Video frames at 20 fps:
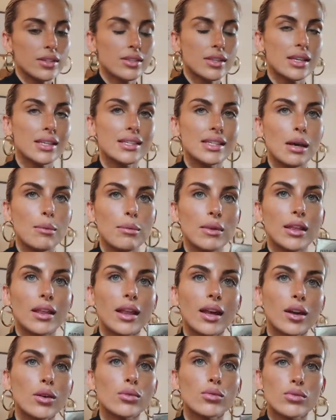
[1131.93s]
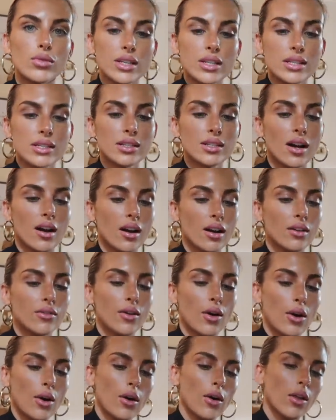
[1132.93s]
So they sent me like a restock of
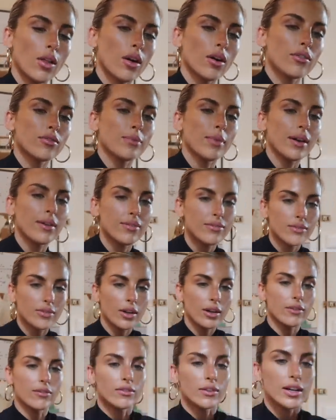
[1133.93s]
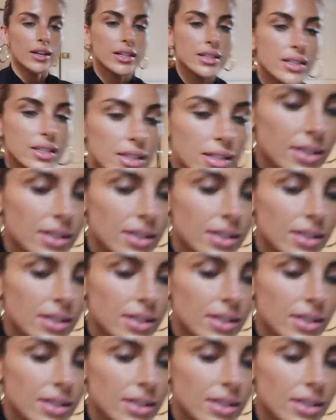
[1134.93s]
all of my favorite